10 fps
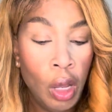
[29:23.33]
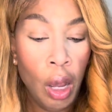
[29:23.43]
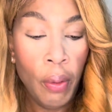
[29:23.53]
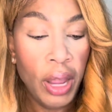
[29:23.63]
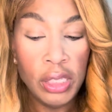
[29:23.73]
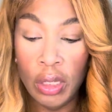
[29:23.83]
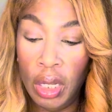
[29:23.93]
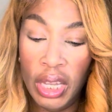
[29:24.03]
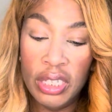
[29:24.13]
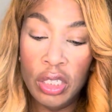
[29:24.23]
All right, so
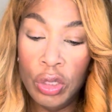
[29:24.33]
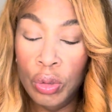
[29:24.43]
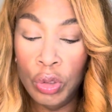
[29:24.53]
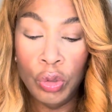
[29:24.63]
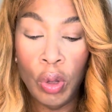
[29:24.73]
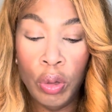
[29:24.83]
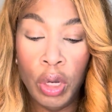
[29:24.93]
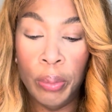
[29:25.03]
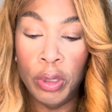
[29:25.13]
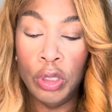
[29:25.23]
let's do duo
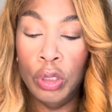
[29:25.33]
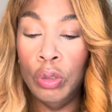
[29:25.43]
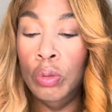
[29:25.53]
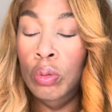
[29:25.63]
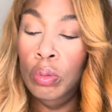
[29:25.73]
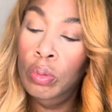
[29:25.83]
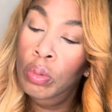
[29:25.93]
number 2.